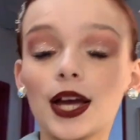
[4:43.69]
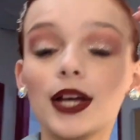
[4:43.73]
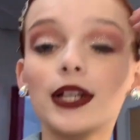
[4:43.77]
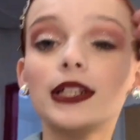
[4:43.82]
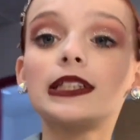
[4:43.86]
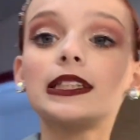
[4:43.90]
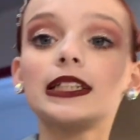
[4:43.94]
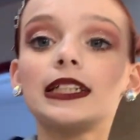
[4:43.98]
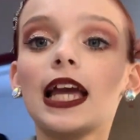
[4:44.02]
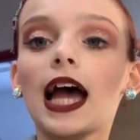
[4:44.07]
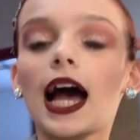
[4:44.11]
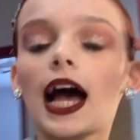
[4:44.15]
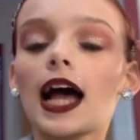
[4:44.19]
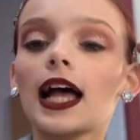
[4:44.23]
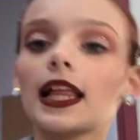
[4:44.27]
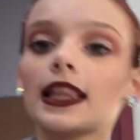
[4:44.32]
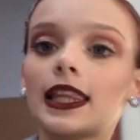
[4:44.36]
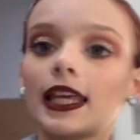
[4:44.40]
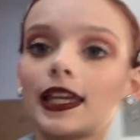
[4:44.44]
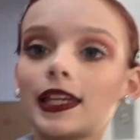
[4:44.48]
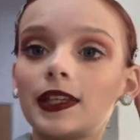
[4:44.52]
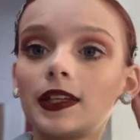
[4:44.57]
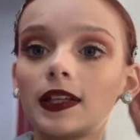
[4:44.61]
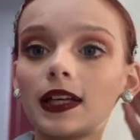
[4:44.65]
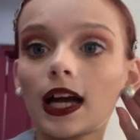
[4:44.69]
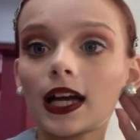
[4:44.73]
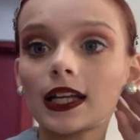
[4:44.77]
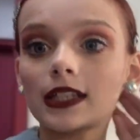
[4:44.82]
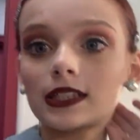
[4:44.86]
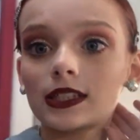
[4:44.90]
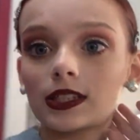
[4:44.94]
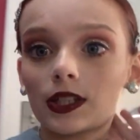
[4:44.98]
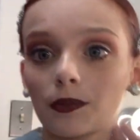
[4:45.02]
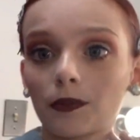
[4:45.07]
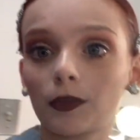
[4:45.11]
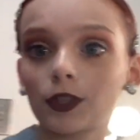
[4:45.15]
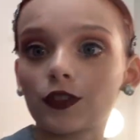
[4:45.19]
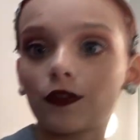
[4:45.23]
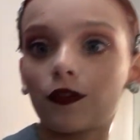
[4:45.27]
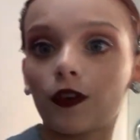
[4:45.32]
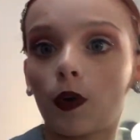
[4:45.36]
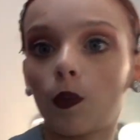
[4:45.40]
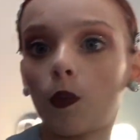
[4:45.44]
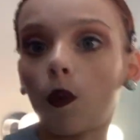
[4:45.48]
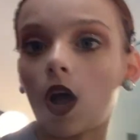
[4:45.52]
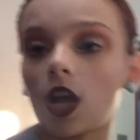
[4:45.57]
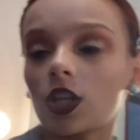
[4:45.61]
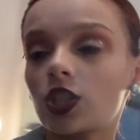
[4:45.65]
So yeah, thank you guys so much for
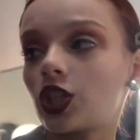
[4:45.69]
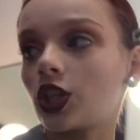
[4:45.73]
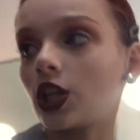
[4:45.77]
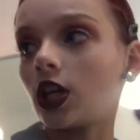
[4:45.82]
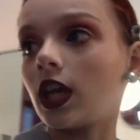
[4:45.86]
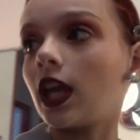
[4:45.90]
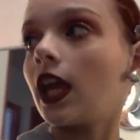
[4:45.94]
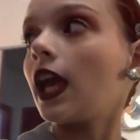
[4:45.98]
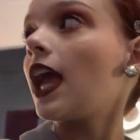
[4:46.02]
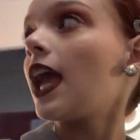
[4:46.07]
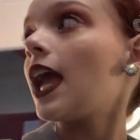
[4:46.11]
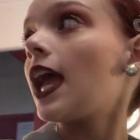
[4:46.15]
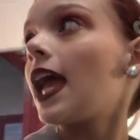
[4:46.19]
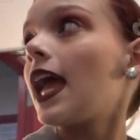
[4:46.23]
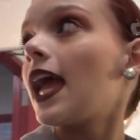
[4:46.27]
watching.